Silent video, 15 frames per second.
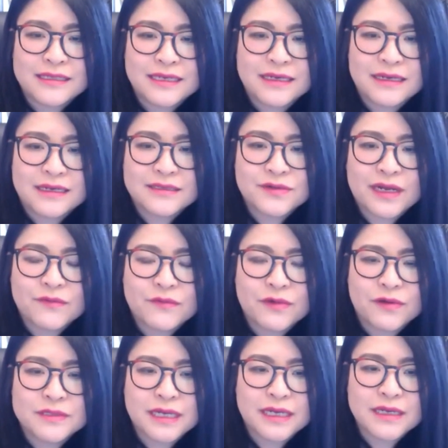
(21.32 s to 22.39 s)
the Strand
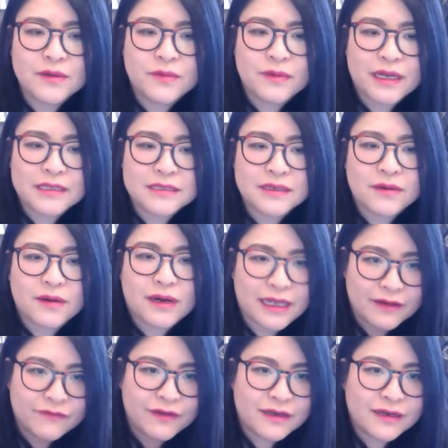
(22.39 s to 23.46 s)
Road cycleway. So I
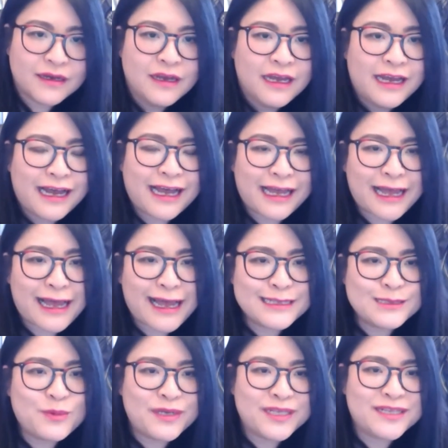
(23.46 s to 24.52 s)
have
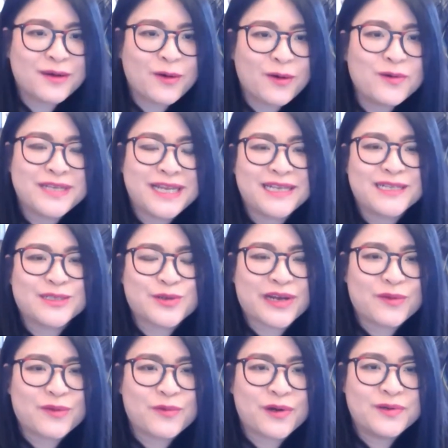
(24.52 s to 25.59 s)
as with all things
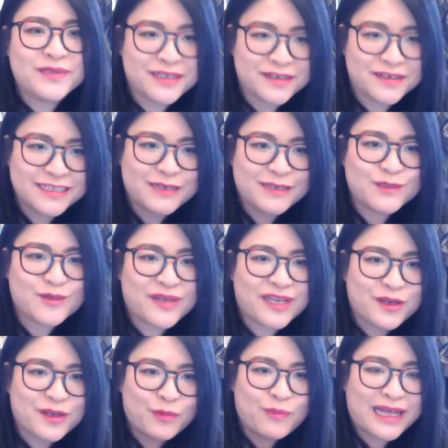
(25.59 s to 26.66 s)
Strand Road, there seems to be
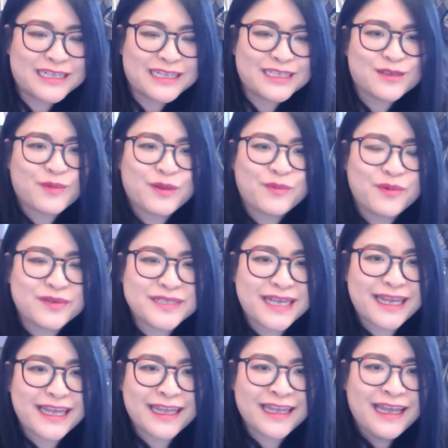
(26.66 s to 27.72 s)
a good balance of people
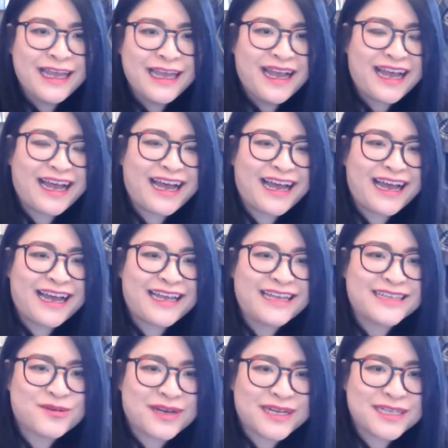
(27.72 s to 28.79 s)
saying
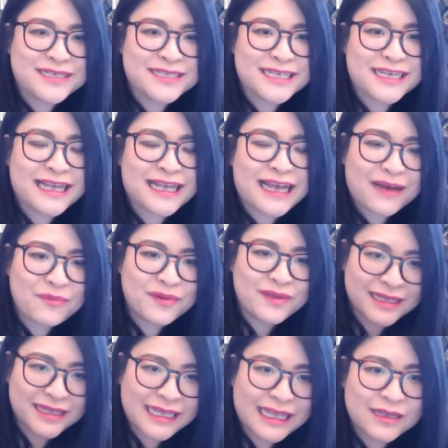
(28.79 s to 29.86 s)
it's great to see it
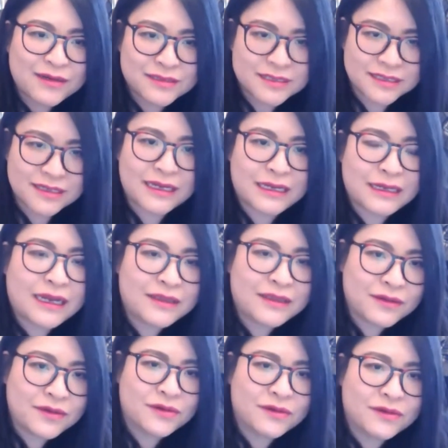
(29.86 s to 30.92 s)
happen. And then there's
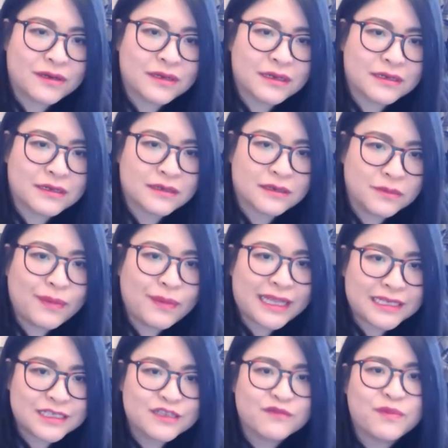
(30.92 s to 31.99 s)
another good
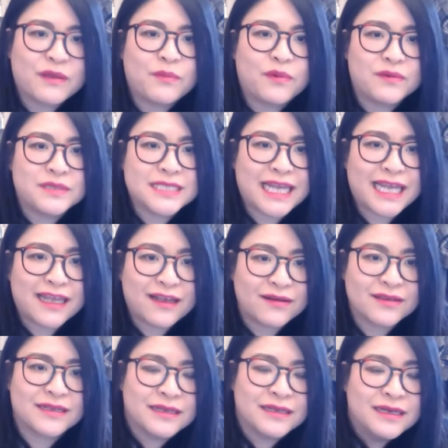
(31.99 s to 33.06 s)
balance of people saying
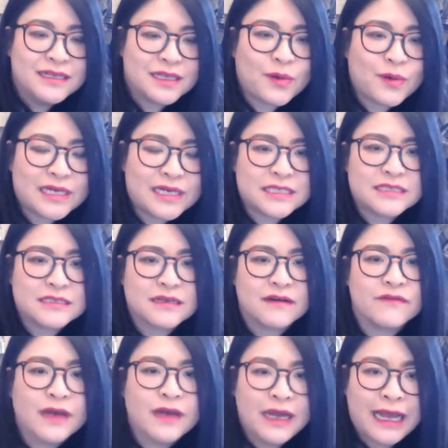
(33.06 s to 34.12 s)
on the questions
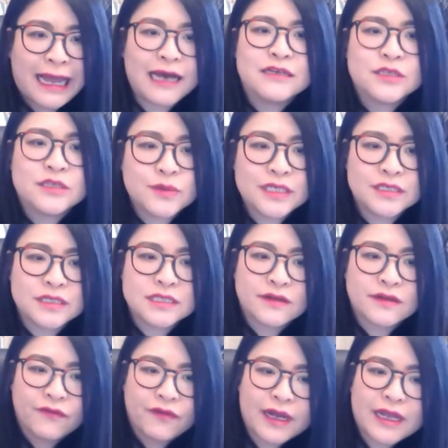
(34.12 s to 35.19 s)
of how do we
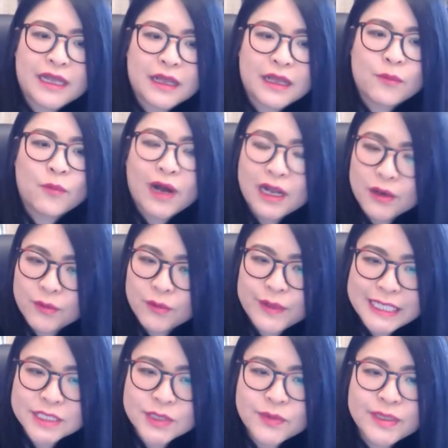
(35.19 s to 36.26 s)
justify it and why are
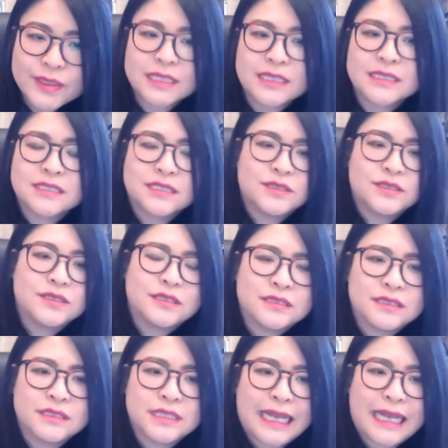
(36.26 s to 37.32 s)
we doing this
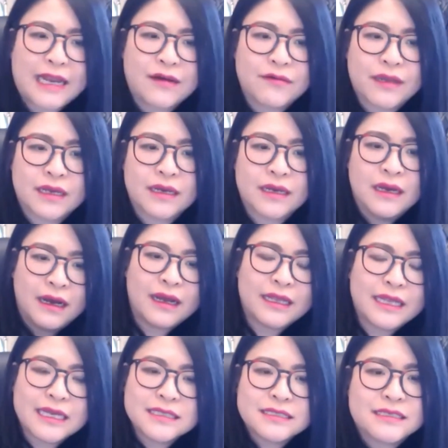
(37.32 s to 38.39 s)
to the area? I
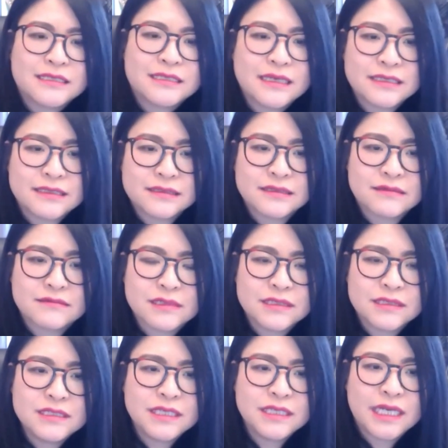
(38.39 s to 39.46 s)
guess it's
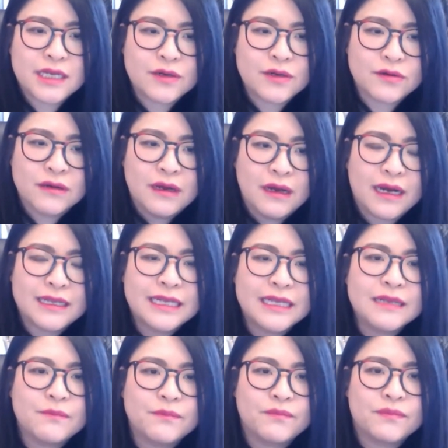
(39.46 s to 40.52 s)
good to hear. I
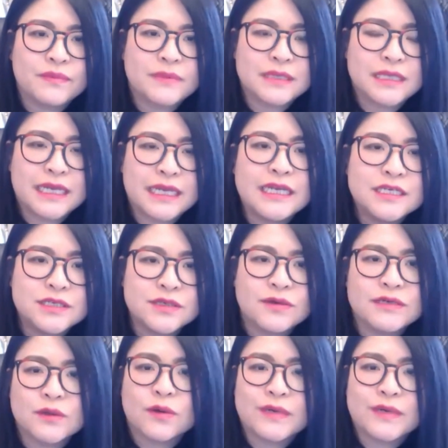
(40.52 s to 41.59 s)
think the issue
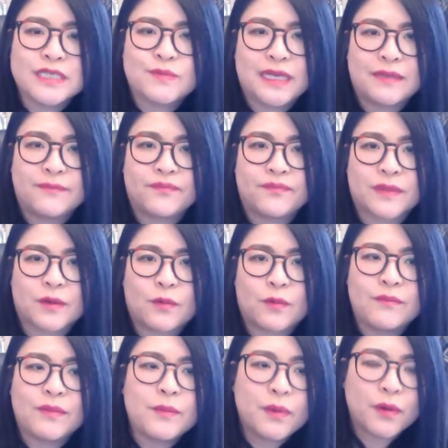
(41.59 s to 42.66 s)
has always been
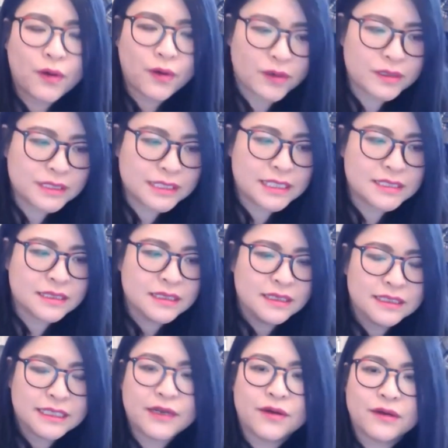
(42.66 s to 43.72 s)
when people heard this,
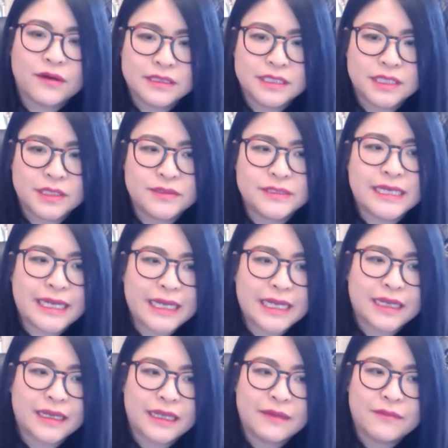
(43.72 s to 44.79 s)
they heard you
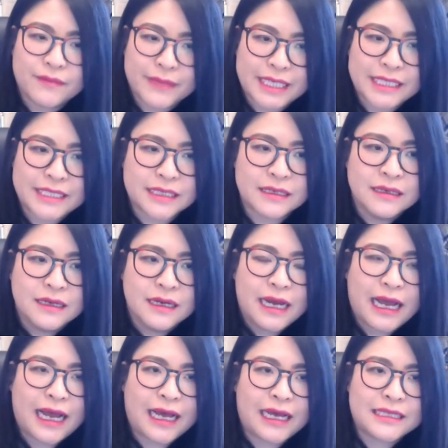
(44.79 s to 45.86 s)
saying it in media.
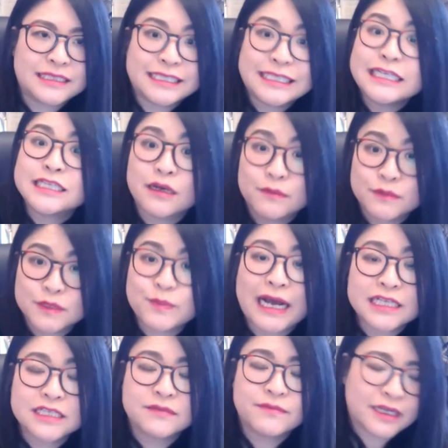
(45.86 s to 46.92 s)
And this comes
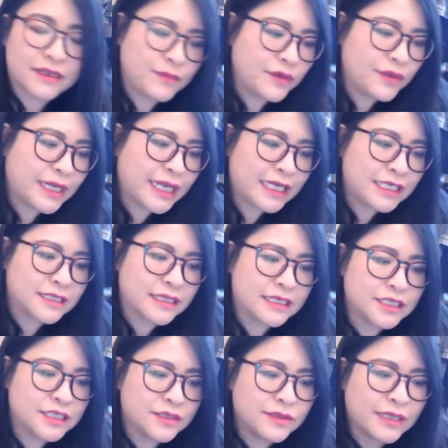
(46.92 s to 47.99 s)
back to my communication
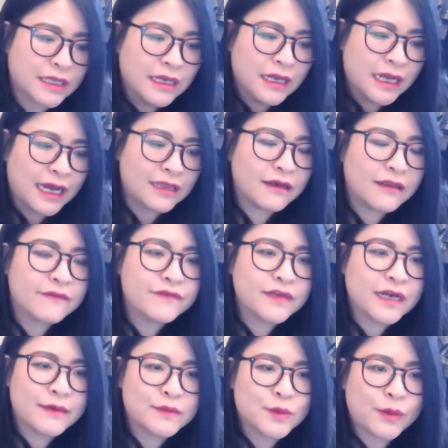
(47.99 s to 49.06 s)
issue that a lot of
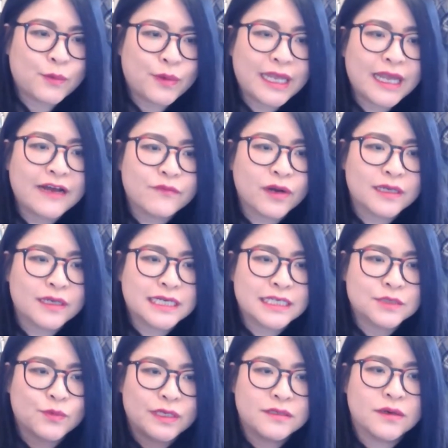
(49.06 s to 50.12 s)
times when we have
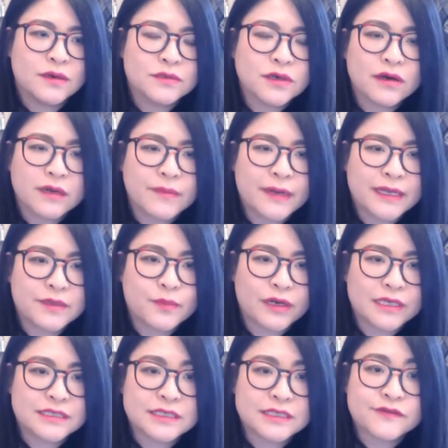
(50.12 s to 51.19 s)
projects, we don't talk about the
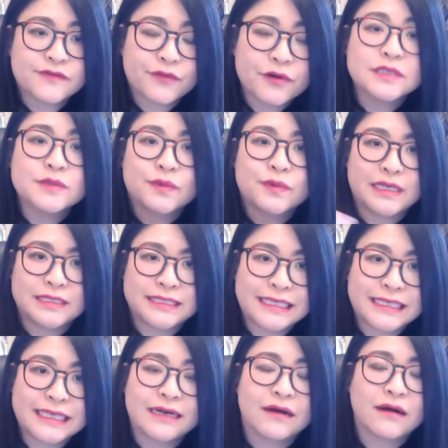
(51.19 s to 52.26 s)
projects first. We
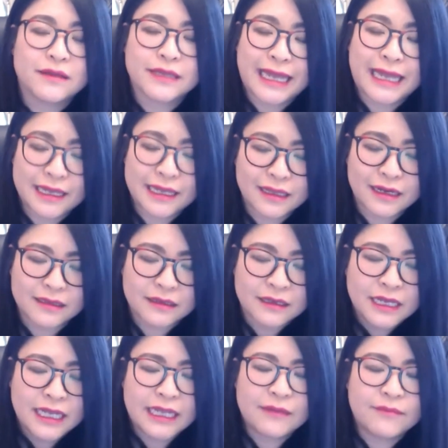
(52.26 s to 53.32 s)
see it on a headline
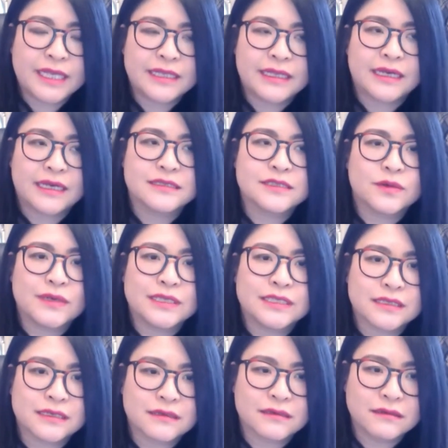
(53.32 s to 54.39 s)
in media. So it's
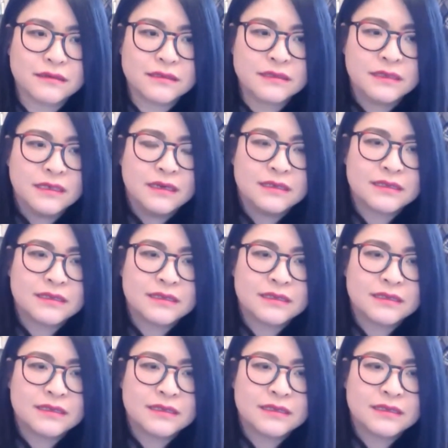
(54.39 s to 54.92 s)
a good